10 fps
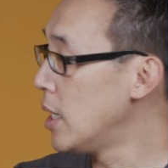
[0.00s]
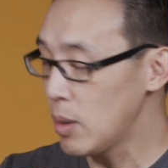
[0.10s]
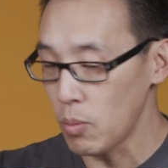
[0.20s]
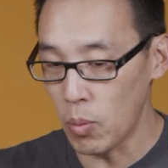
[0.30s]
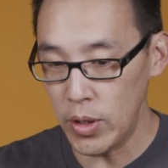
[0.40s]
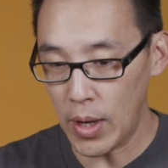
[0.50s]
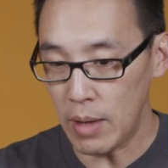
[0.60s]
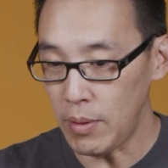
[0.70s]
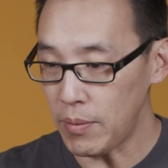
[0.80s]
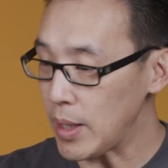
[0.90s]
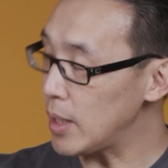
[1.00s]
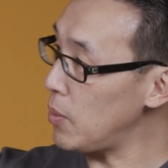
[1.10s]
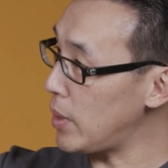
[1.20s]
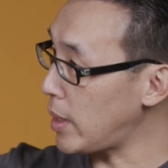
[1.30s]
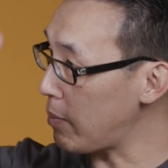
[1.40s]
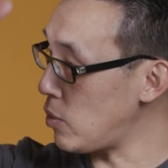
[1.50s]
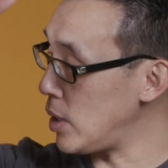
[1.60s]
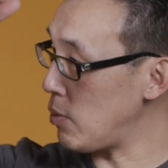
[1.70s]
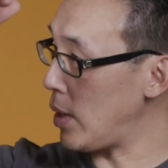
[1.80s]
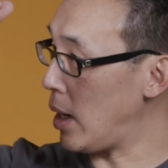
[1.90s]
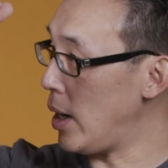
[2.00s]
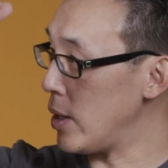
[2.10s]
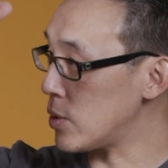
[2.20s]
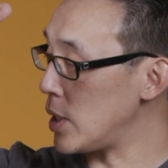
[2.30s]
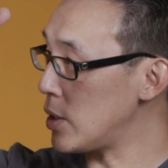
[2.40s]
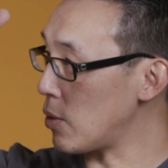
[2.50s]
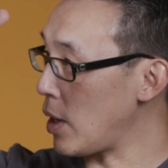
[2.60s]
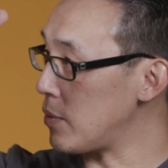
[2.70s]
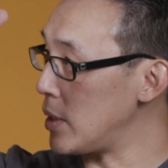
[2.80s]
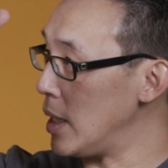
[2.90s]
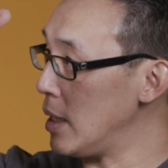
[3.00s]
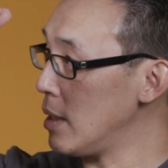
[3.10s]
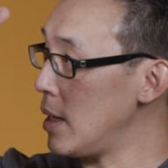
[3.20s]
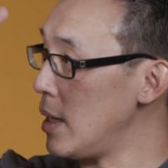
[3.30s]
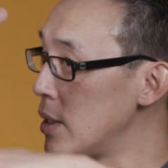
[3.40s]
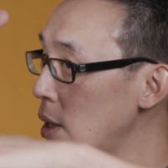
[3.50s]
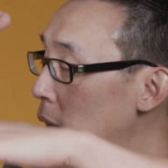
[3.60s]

Yeah. When you have everything loaded up really, really high, your center of gravity is